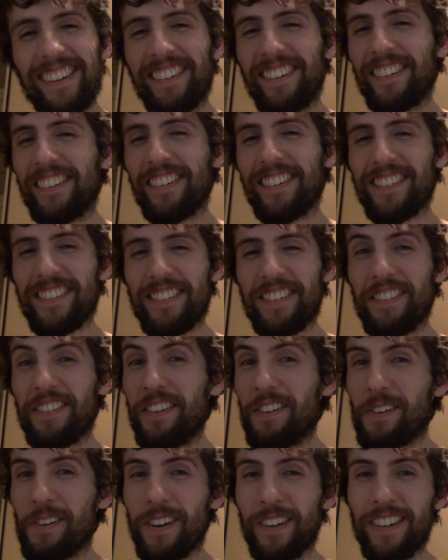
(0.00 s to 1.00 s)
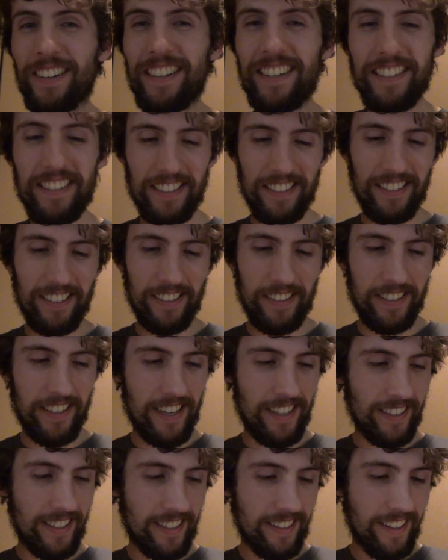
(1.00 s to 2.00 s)
oh, it's nowhere near
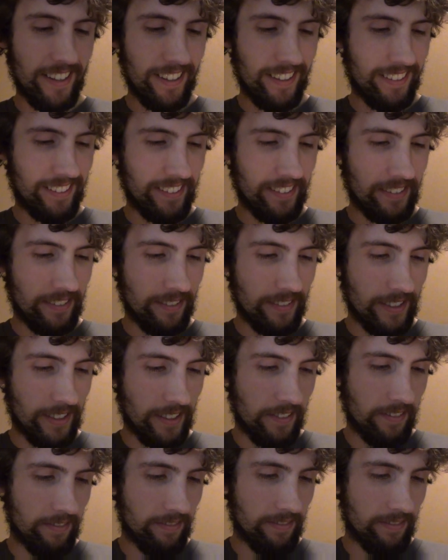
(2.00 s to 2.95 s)
nailing that. Okay.